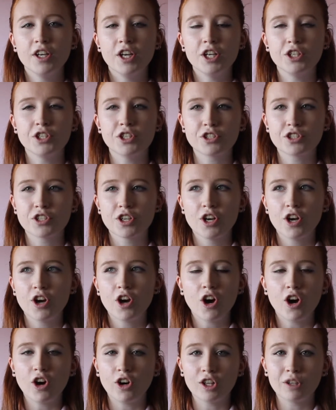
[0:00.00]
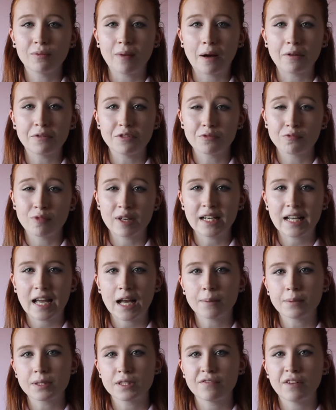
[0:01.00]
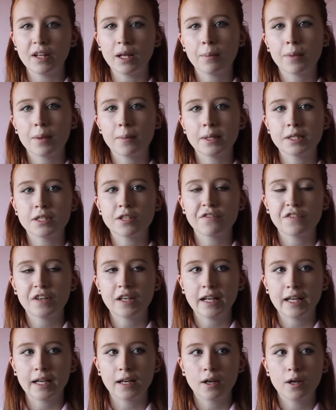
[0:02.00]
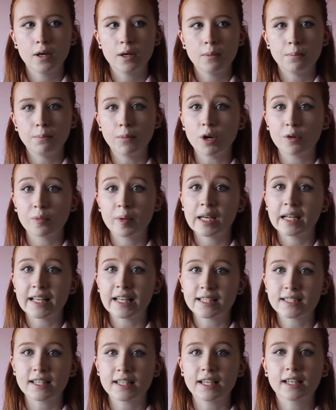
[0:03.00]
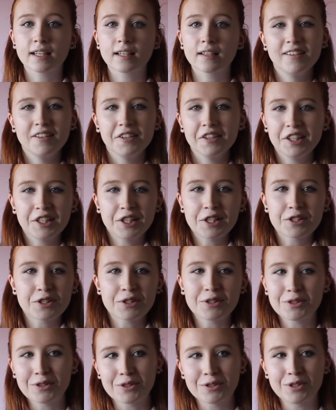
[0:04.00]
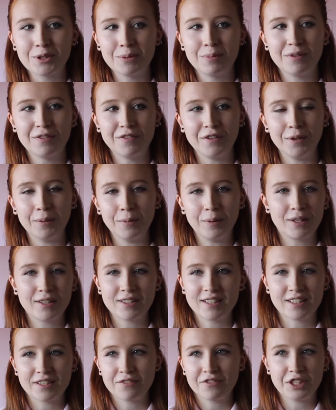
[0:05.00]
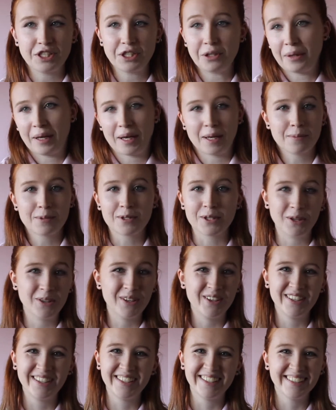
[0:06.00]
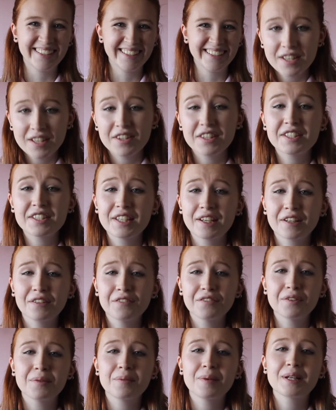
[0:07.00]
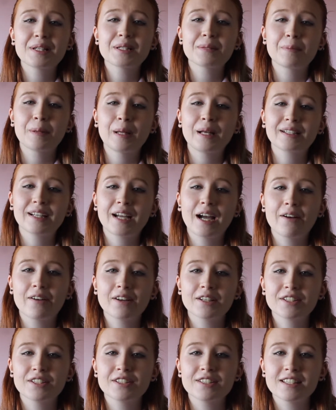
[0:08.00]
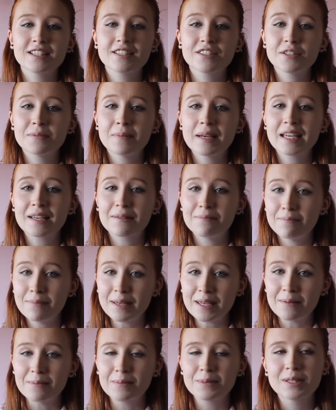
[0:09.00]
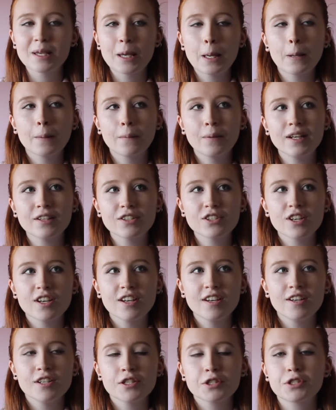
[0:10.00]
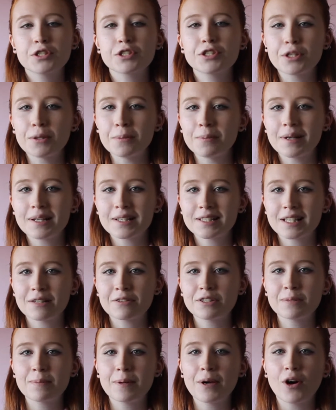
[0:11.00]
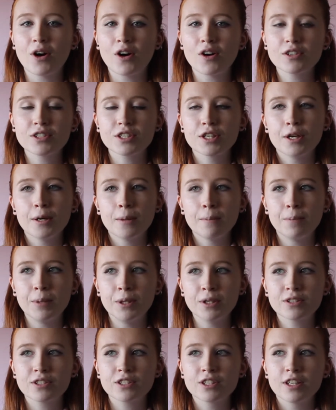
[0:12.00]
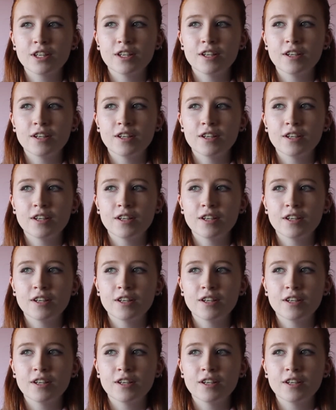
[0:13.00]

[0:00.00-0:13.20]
and just all around really helps develop them into feeling more realistic. And it's also super fun because it's a video game, so. The second fun way to plan characters is to make memes, which to some might sound a bit odd, but